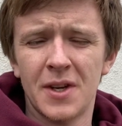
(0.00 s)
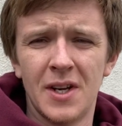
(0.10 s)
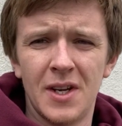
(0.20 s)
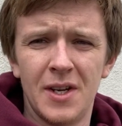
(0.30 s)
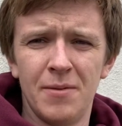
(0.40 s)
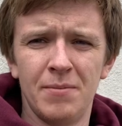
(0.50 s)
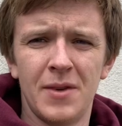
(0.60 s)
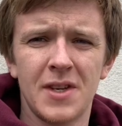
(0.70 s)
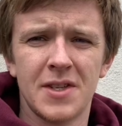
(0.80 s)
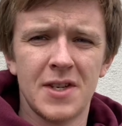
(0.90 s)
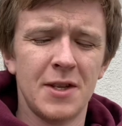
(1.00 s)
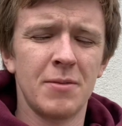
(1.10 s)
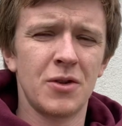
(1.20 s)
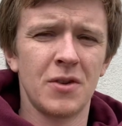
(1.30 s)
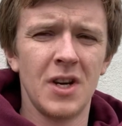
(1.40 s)
Um as I said, make
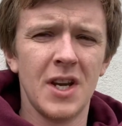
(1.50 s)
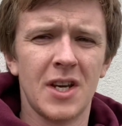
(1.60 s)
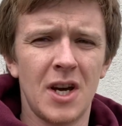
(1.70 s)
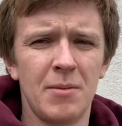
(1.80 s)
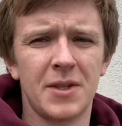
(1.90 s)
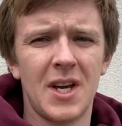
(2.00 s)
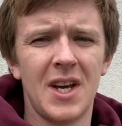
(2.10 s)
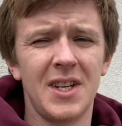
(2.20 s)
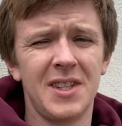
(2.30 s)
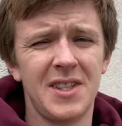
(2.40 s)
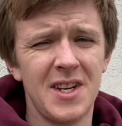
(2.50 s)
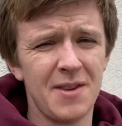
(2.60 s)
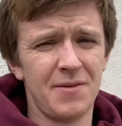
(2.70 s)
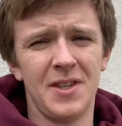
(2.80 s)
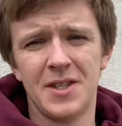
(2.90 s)
sure to like, comment and
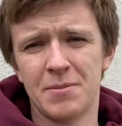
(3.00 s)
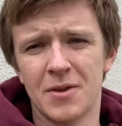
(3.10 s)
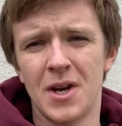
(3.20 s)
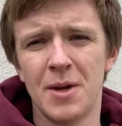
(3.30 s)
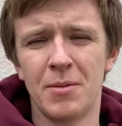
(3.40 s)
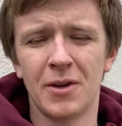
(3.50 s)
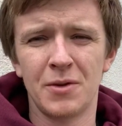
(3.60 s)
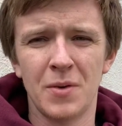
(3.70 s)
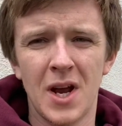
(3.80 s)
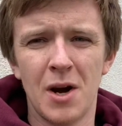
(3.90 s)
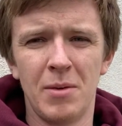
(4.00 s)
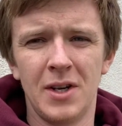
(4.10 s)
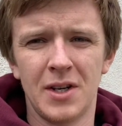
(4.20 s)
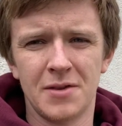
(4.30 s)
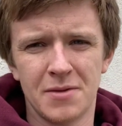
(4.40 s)
definitely subscribe, because we are
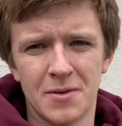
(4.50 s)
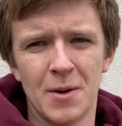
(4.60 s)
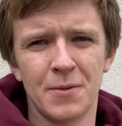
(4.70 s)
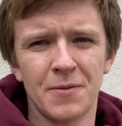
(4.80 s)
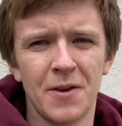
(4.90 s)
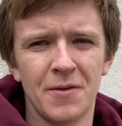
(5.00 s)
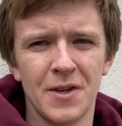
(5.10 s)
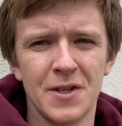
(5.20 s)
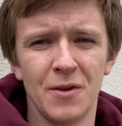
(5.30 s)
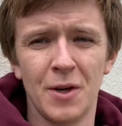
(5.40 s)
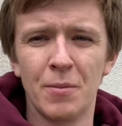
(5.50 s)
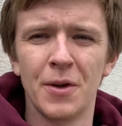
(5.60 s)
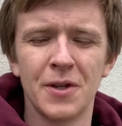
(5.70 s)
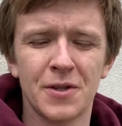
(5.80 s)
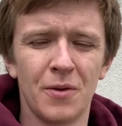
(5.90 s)
building our subscribers very, very slowly, but it
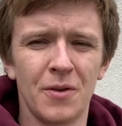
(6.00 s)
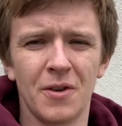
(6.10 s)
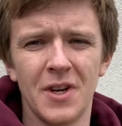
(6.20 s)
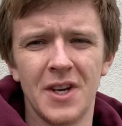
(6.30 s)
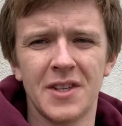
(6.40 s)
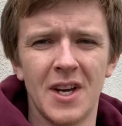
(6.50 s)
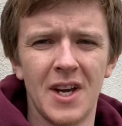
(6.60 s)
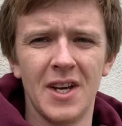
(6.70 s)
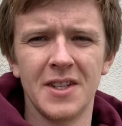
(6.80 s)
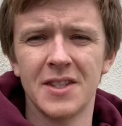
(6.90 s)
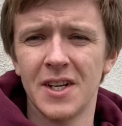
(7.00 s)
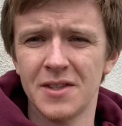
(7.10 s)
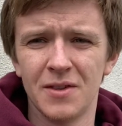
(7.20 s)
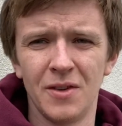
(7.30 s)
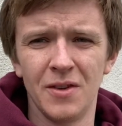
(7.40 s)
is going great. And thanks
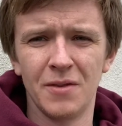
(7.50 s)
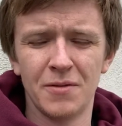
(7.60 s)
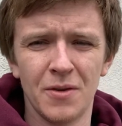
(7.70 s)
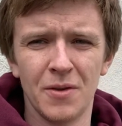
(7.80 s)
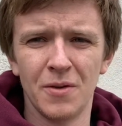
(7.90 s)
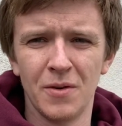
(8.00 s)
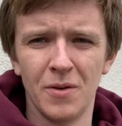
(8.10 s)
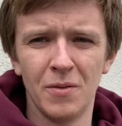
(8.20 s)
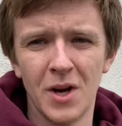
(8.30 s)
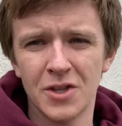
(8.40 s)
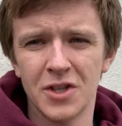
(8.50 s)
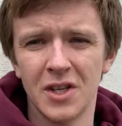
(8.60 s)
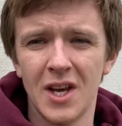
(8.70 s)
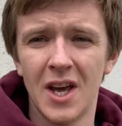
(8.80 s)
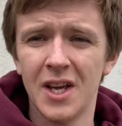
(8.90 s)
all for watching,
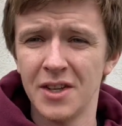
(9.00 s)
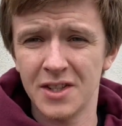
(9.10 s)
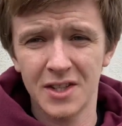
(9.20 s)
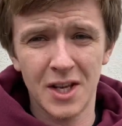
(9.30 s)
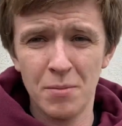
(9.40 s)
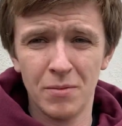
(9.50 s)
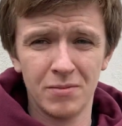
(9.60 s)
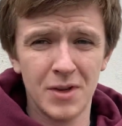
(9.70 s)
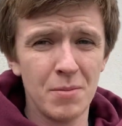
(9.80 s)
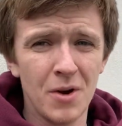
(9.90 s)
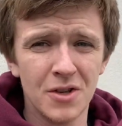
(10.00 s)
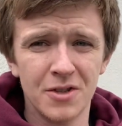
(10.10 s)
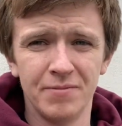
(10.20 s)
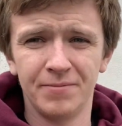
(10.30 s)
and keep keep watching.